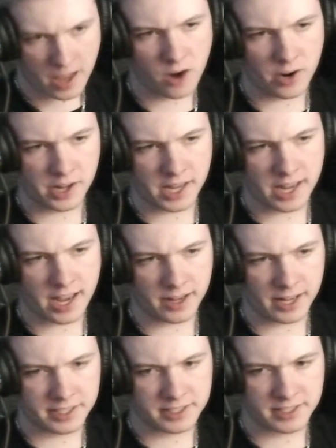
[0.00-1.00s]
Oh, yeah,
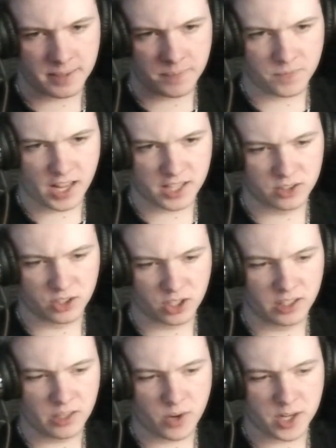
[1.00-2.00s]
it's
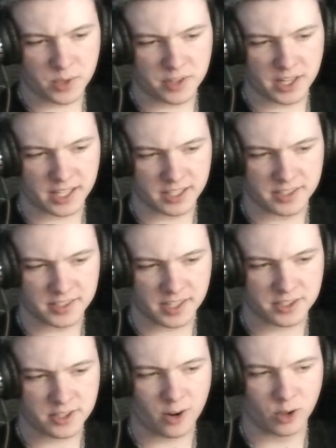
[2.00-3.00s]
literally what you think it is.
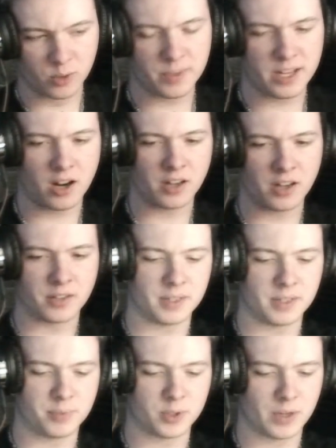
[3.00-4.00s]
It's turtle meat on
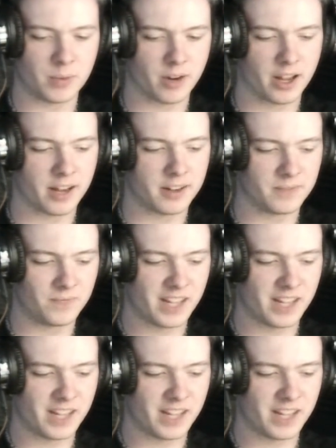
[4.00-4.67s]
between bread.